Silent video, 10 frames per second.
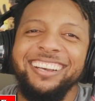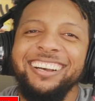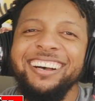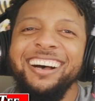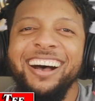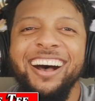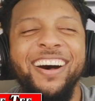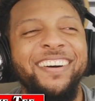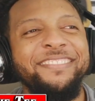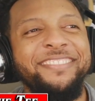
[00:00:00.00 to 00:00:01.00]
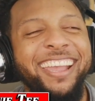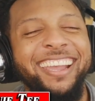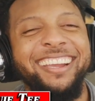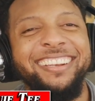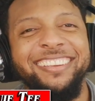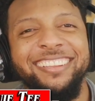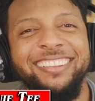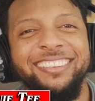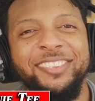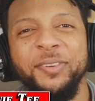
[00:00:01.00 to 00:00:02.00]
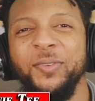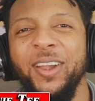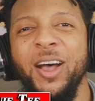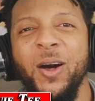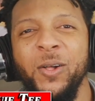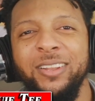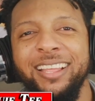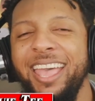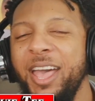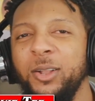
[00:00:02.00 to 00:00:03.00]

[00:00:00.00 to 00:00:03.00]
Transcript: Oh, man. Terrell El